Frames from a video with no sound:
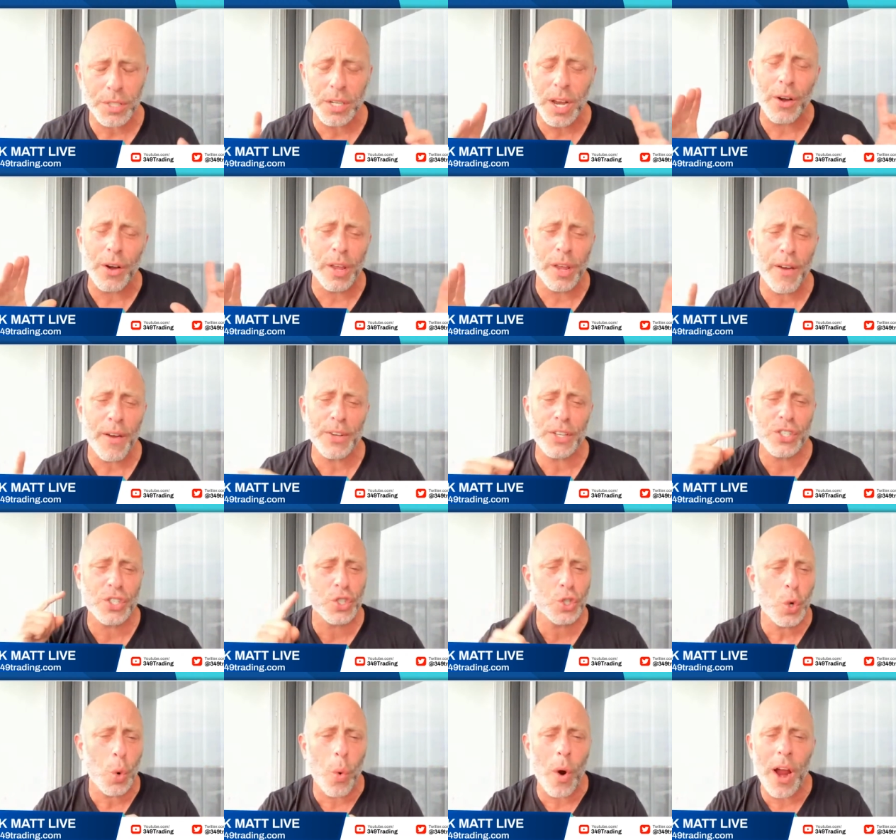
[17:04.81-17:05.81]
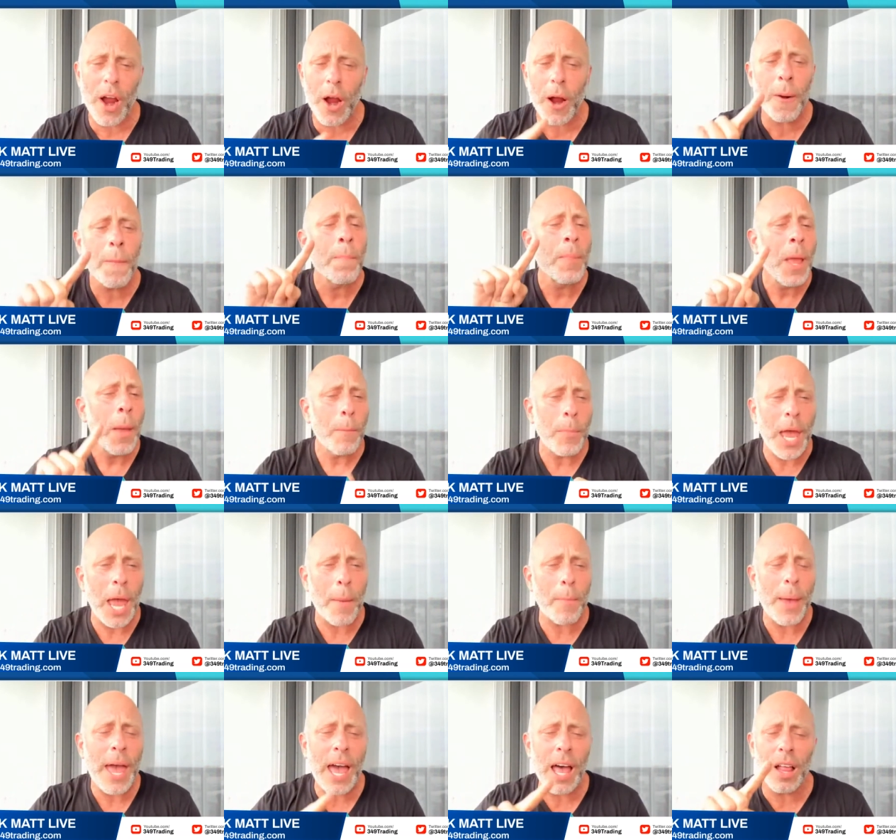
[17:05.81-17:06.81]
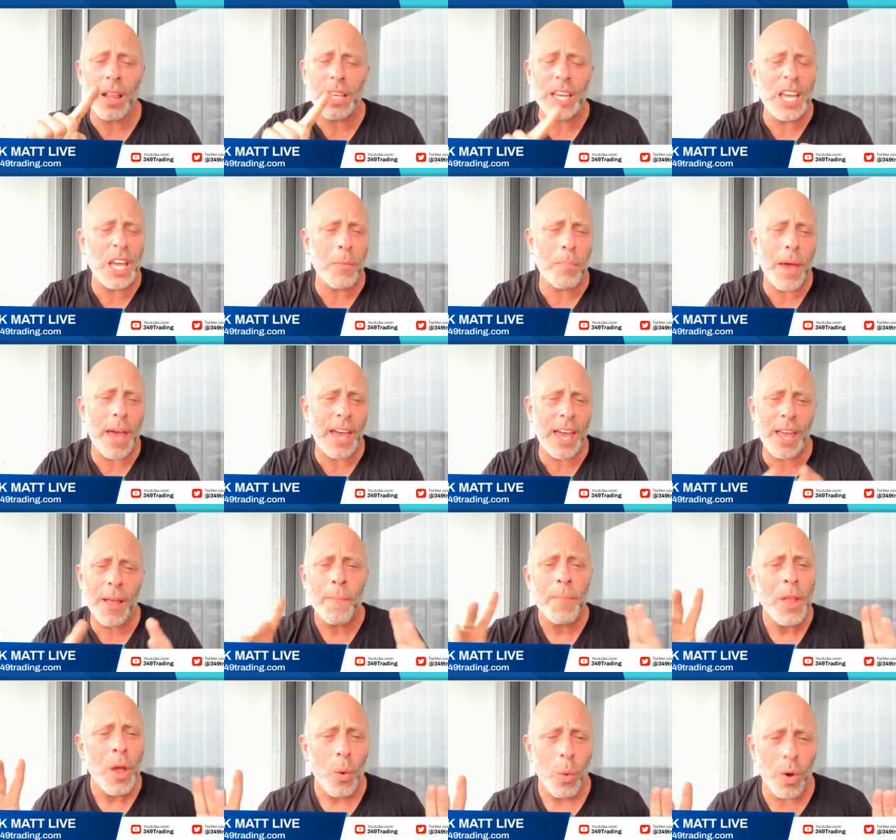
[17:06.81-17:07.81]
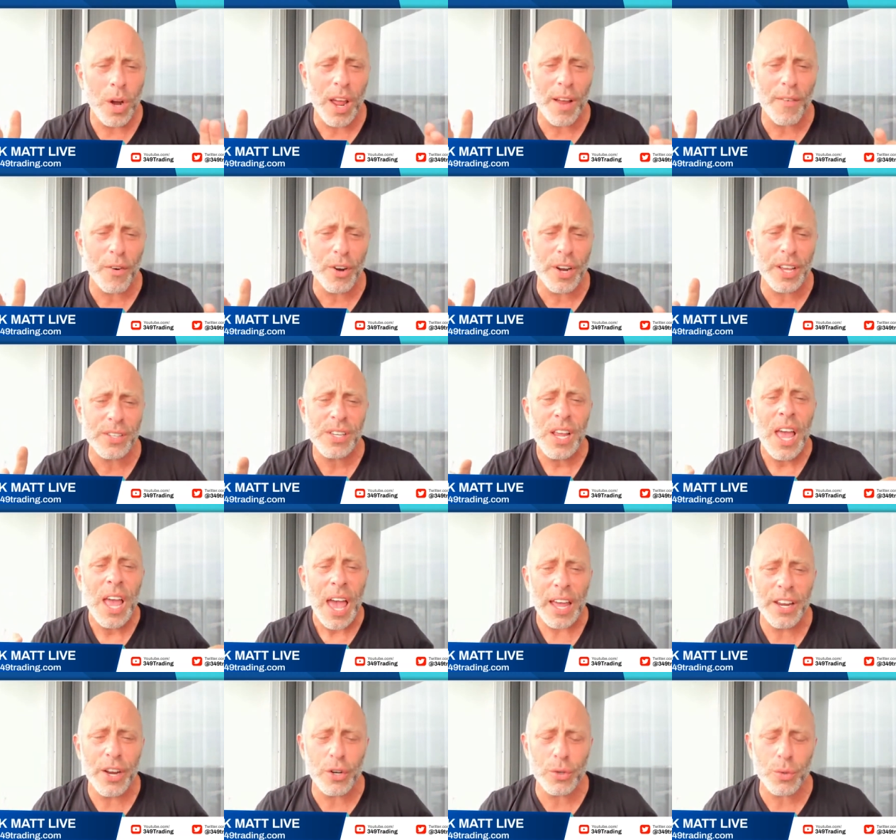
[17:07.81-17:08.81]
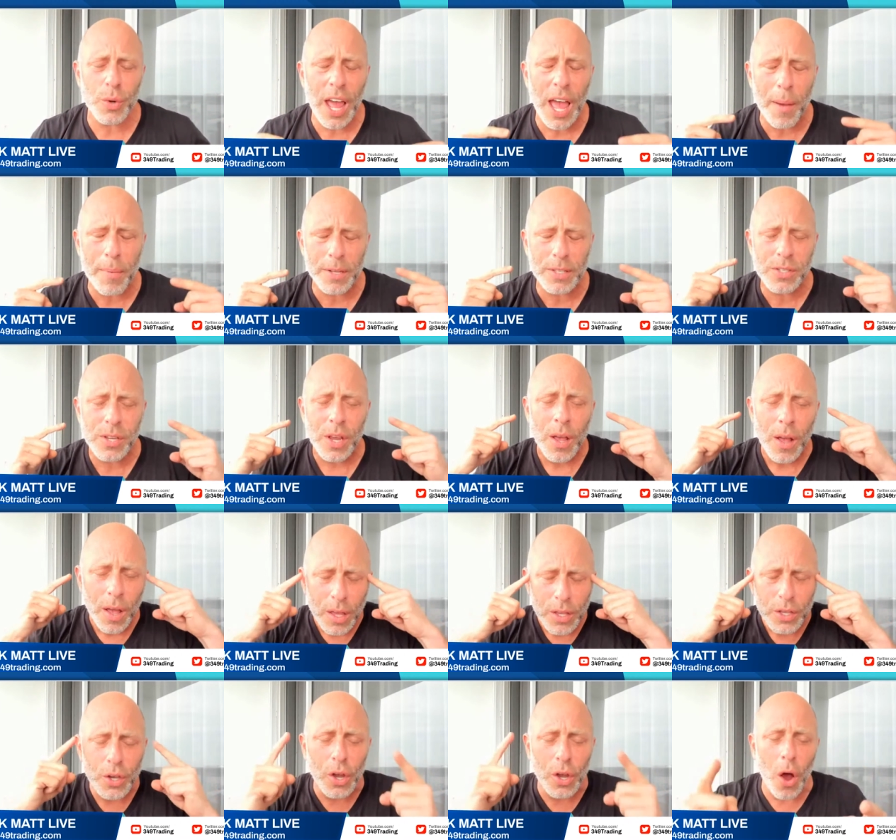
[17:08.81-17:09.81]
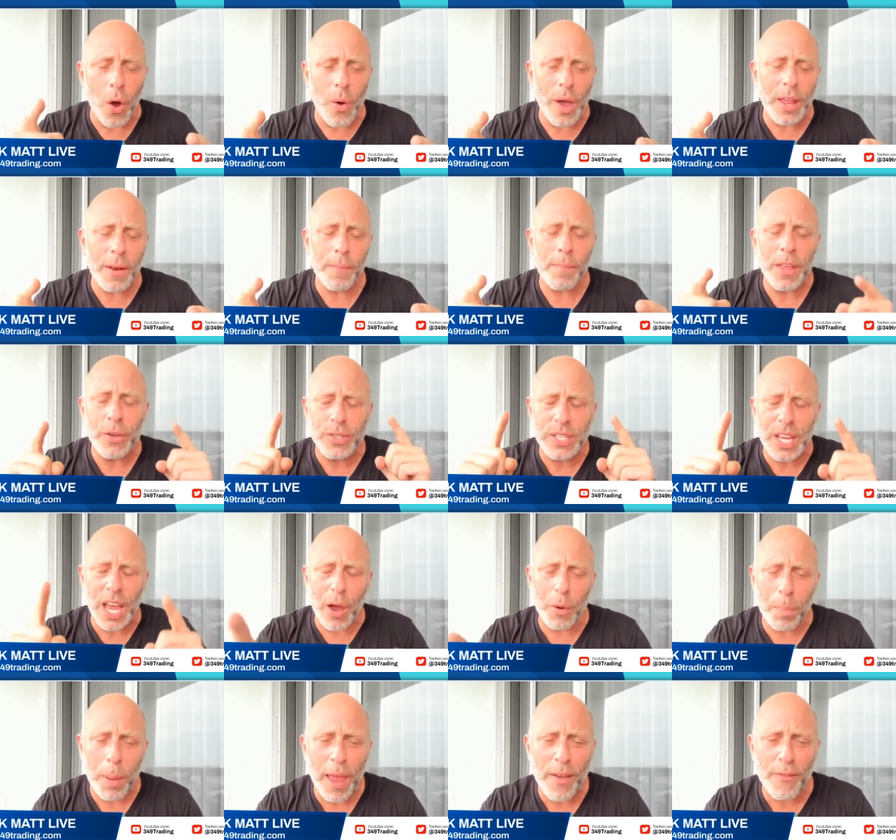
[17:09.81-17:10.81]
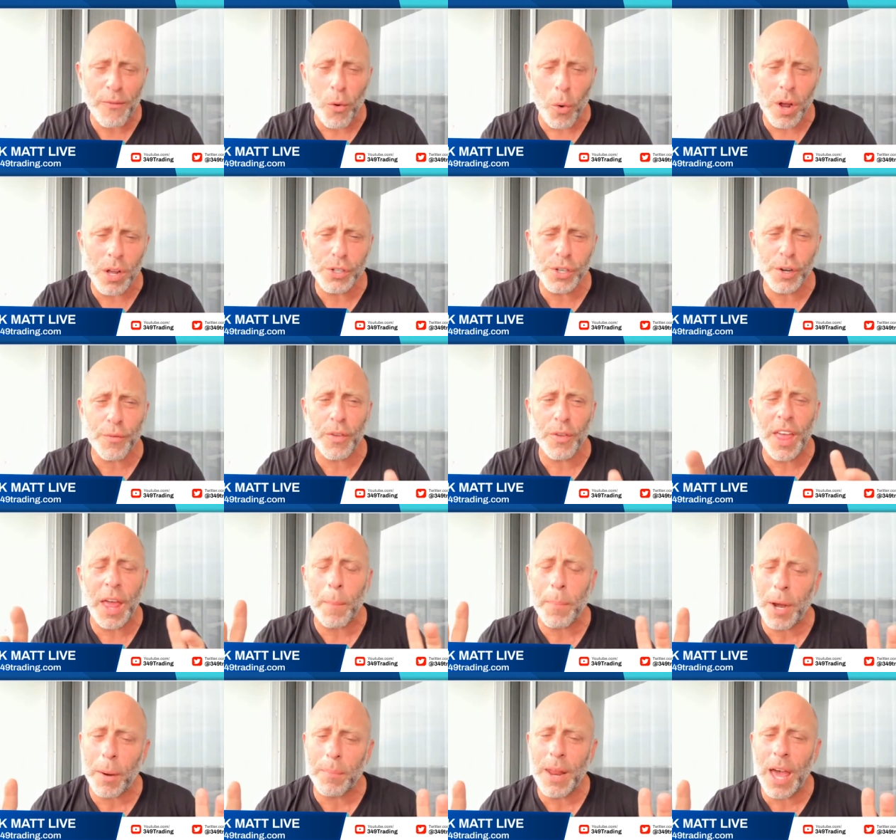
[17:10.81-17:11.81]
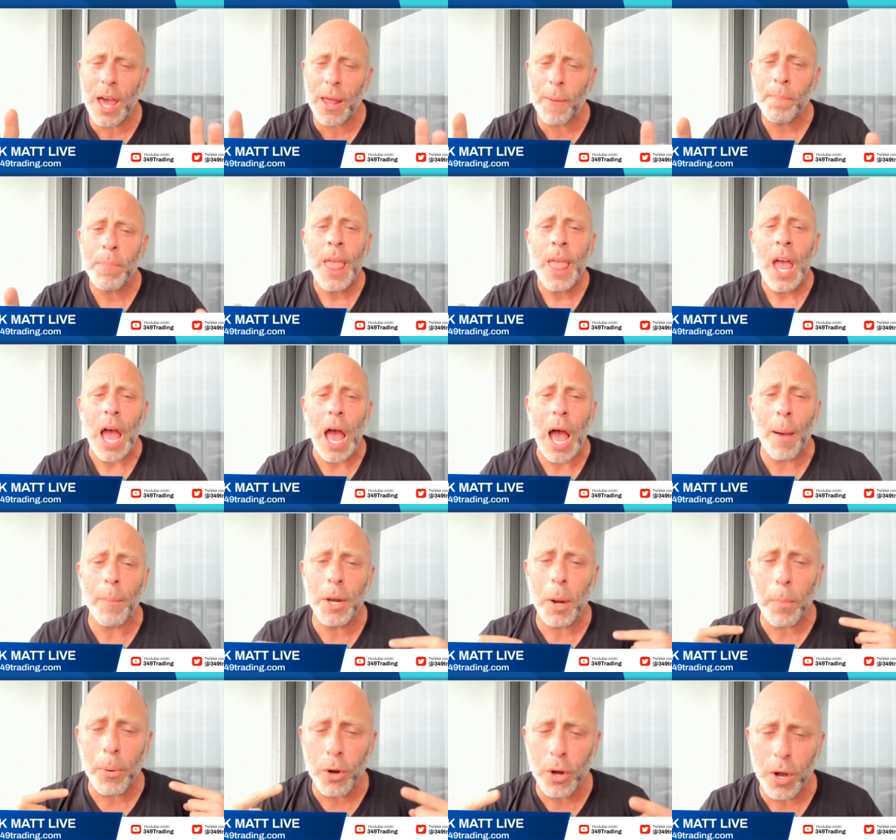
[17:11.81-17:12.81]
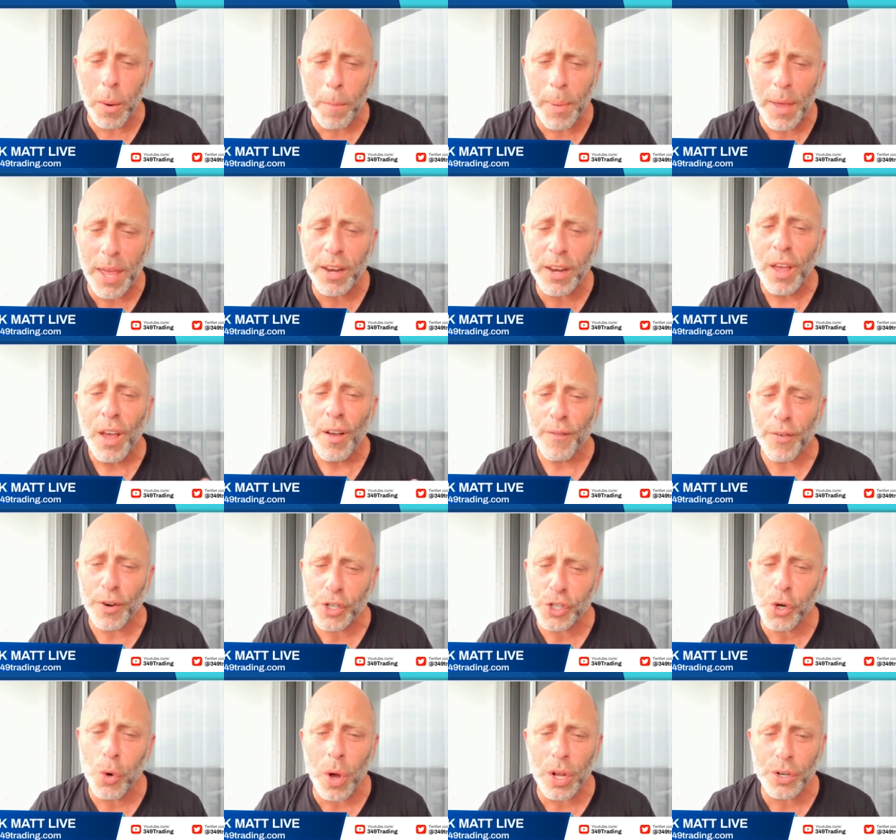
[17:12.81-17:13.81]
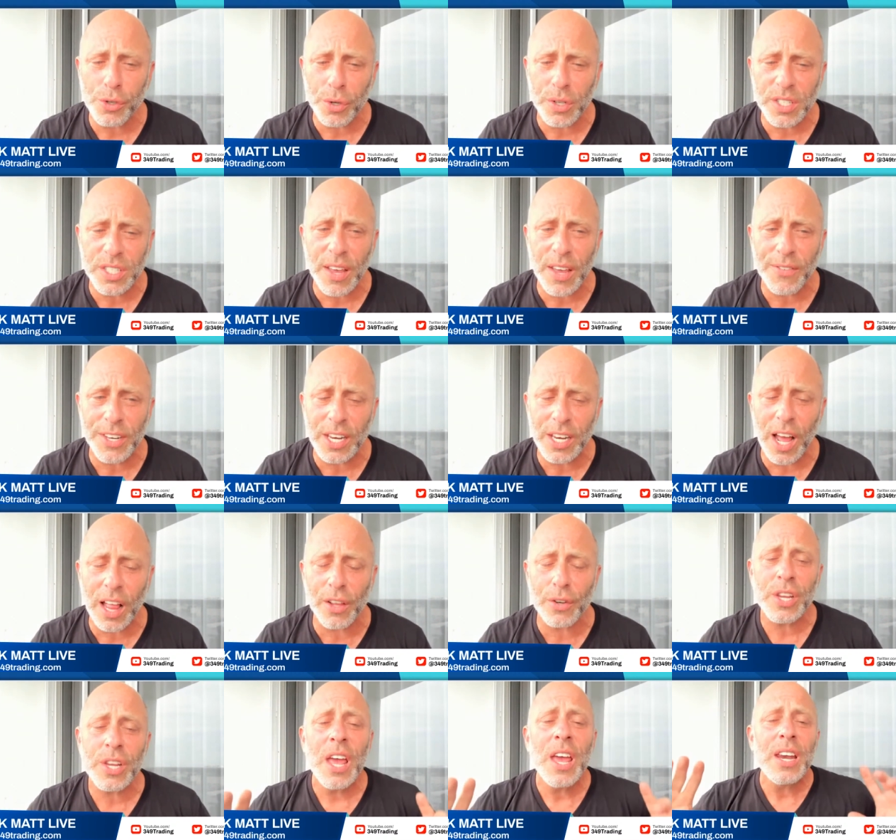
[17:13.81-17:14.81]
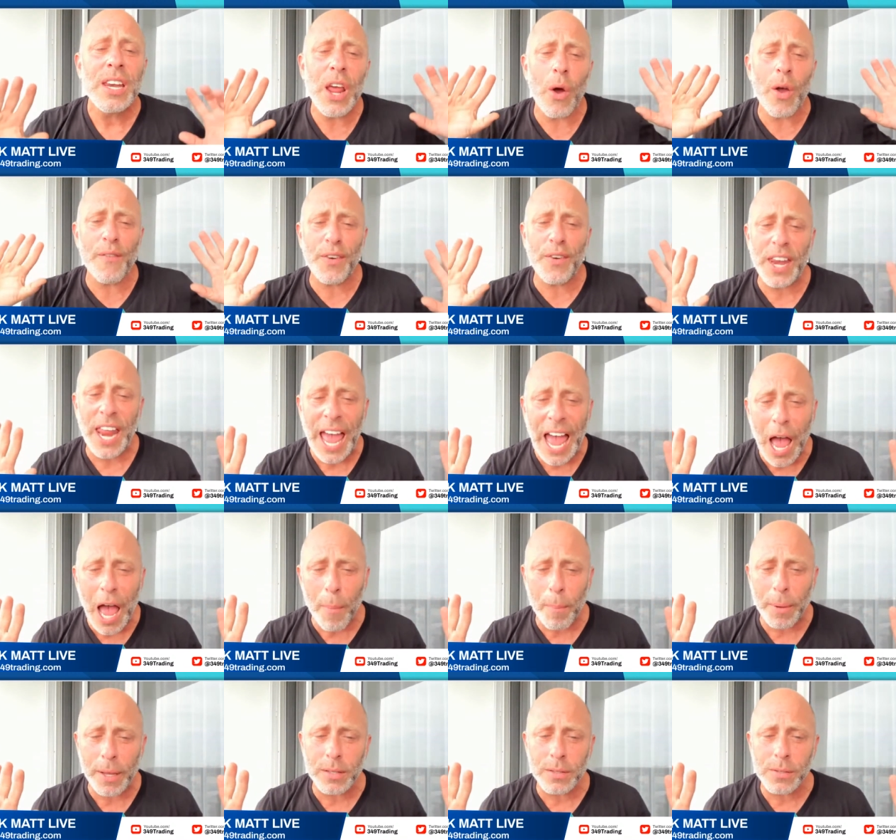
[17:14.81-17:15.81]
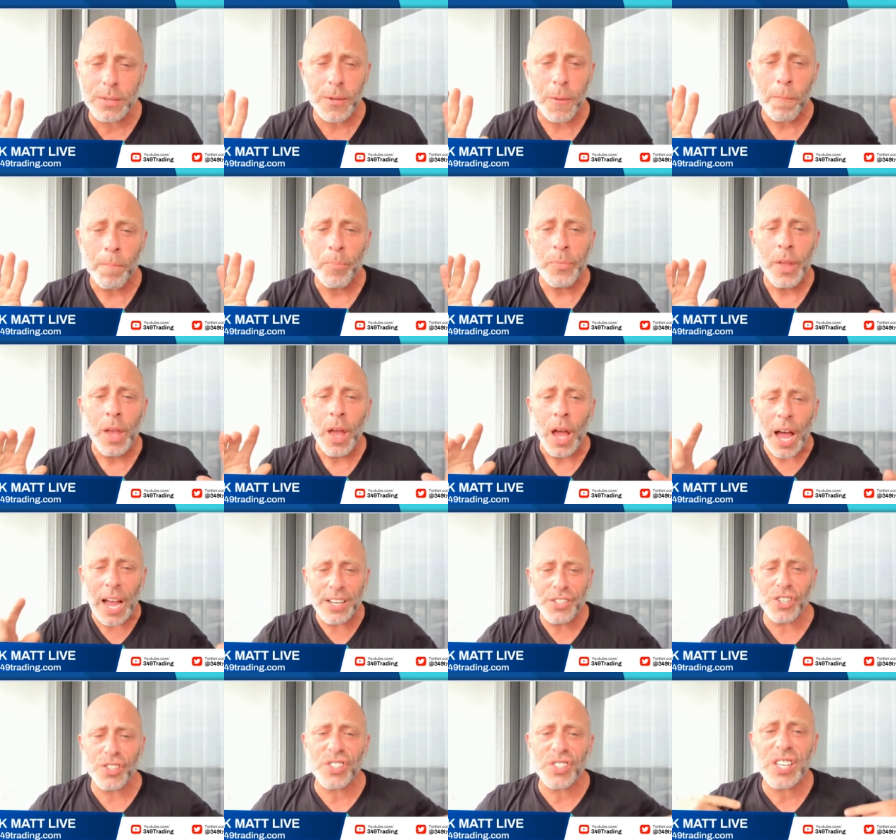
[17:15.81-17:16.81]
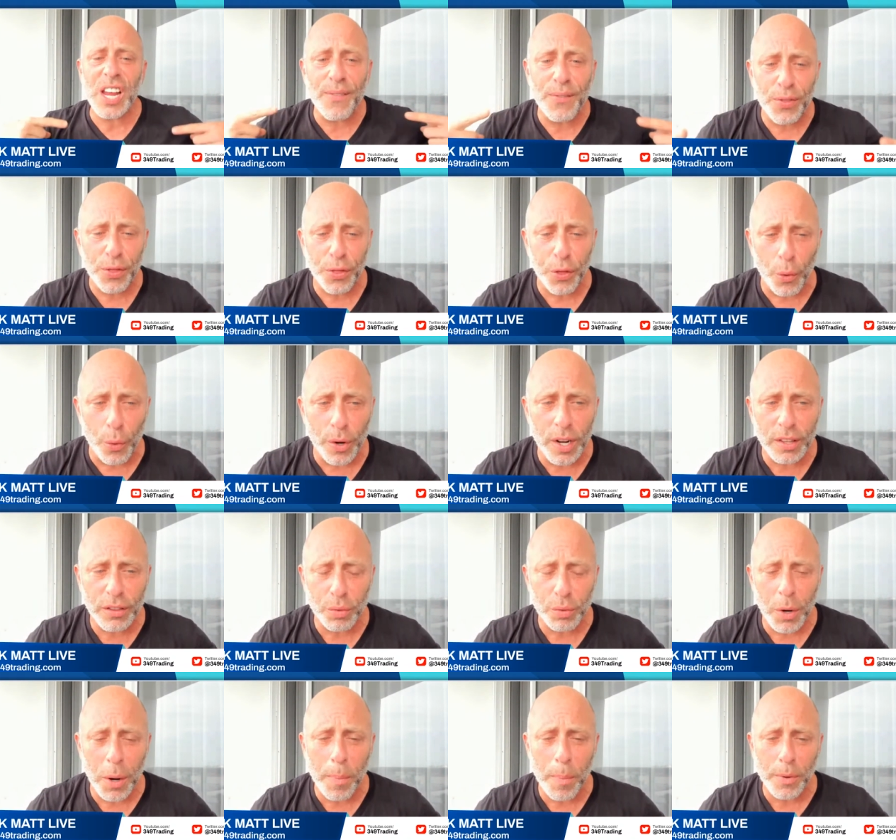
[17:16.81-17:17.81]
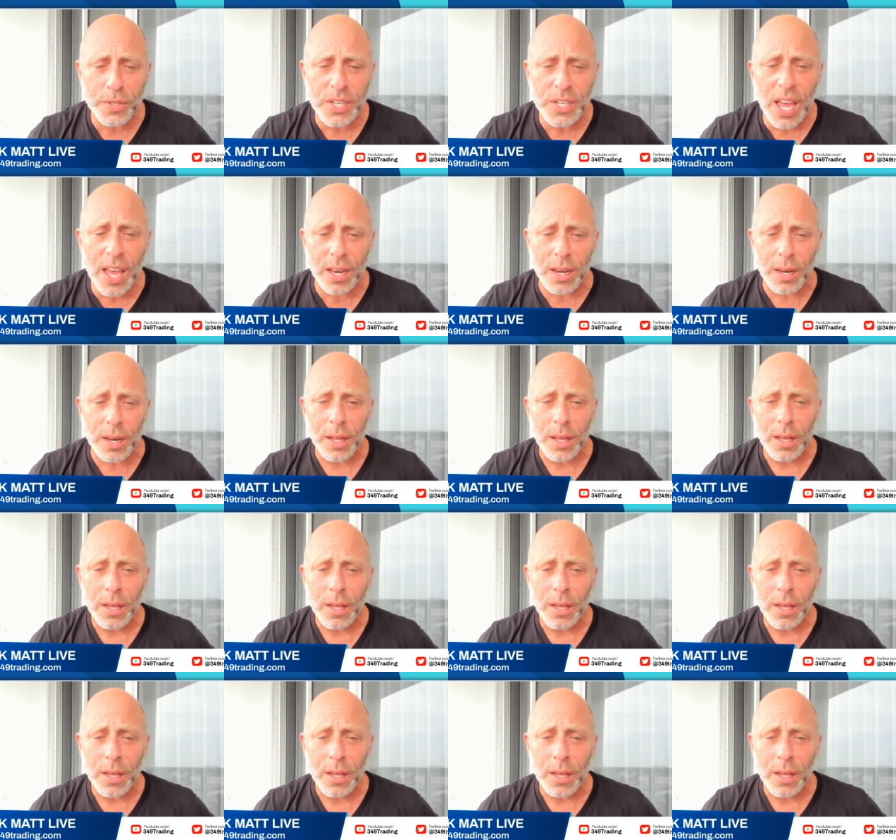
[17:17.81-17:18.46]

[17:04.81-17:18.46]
I don't care if it's Square, PayPal, eBay, whatever it is. And here's what happens. You go in and you say, I would pay $400 for that, but I'm not. I'm going to put in a bid for $270. Now, if it happens, I just saved 33%.